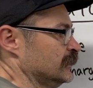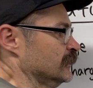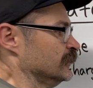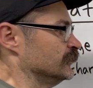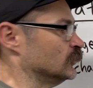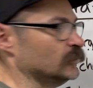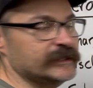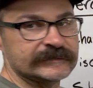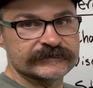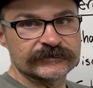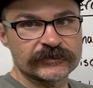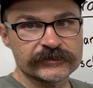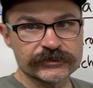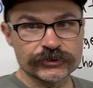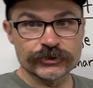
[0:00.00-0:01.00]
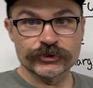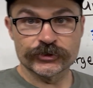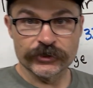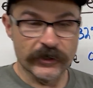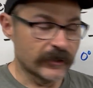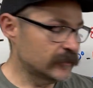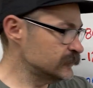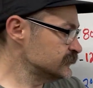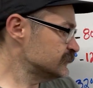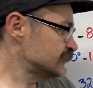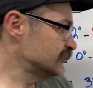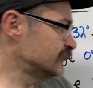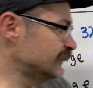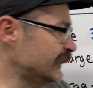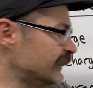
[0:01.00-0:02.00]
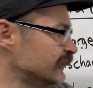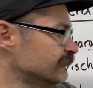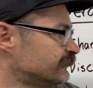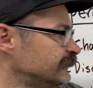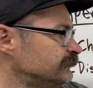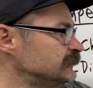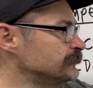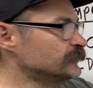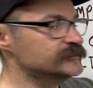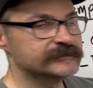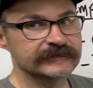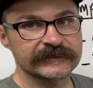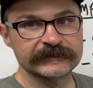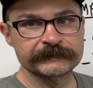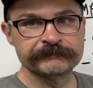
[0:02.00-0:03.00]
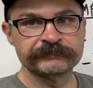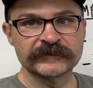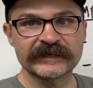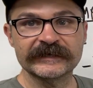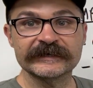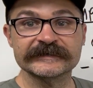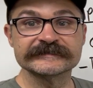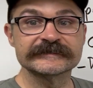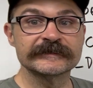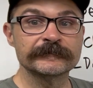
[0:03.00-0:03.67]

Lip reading: The research shows that 50% is the